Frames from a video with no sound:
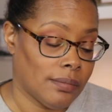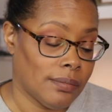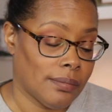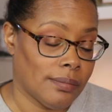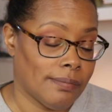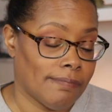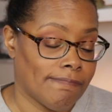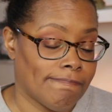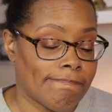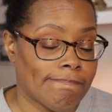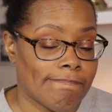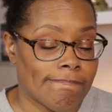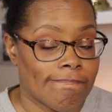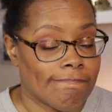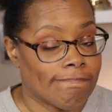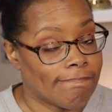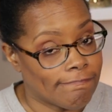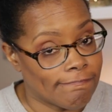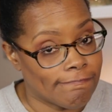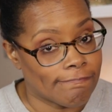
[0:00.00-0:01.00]

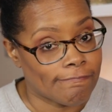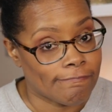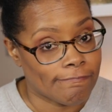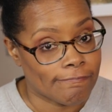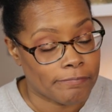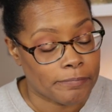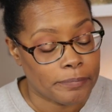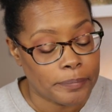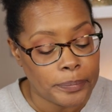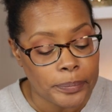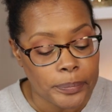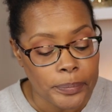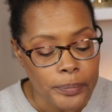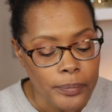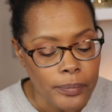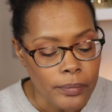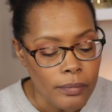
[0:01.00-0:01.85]
Nothing is said.